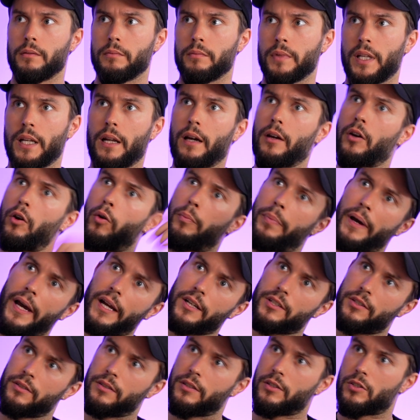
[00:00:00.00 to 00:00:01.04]
then I go
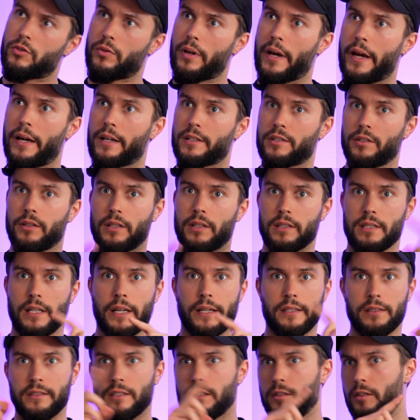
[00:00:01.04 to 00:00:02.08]
back to the track. So there's like
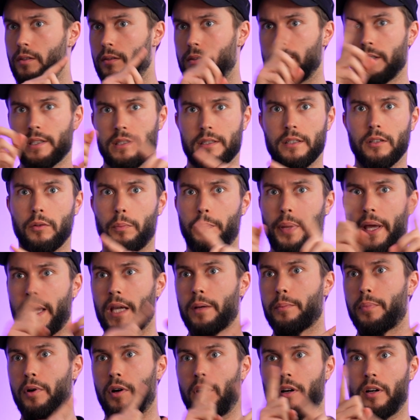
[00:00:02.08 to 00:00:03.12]
this little this little ping
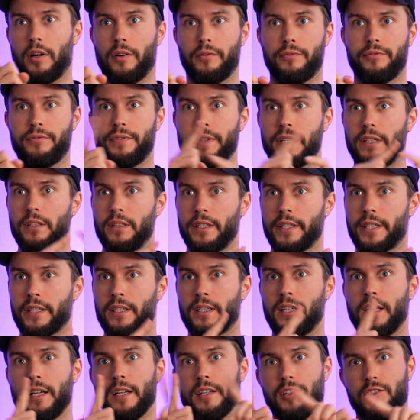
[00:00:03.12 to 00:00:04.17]
pong of feeling,
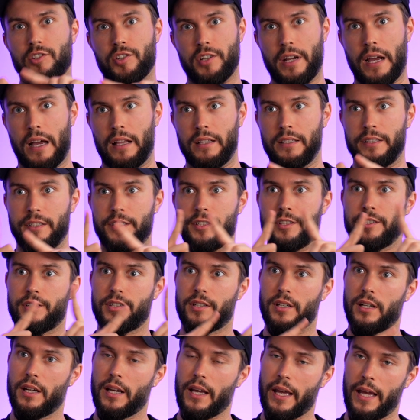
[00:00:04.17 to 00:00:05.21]

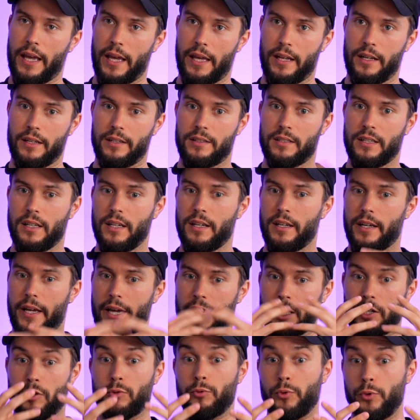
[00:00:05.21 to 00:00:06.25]
challenge, and
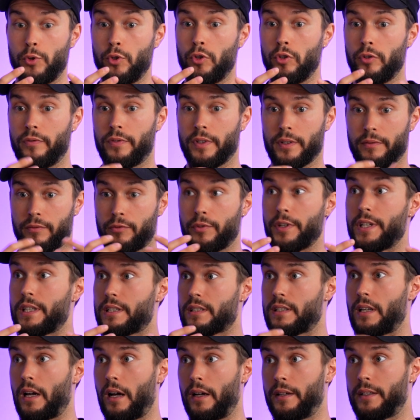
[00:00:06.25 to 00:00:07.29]
and groove and
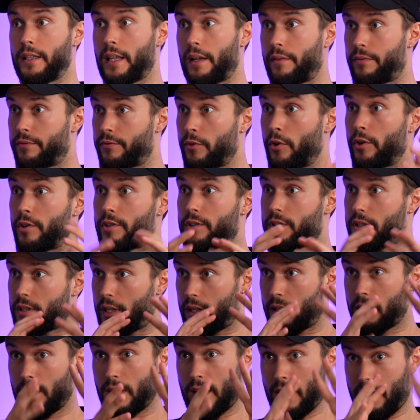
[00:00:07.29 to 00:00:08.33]
freestyle in that first
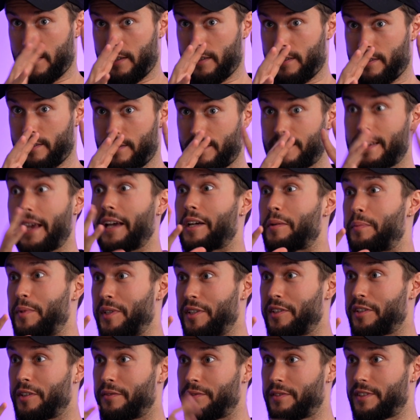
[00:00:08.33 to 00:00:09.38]

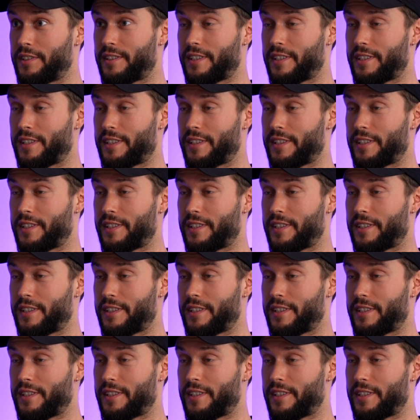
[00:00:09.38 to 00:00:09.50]
segment of the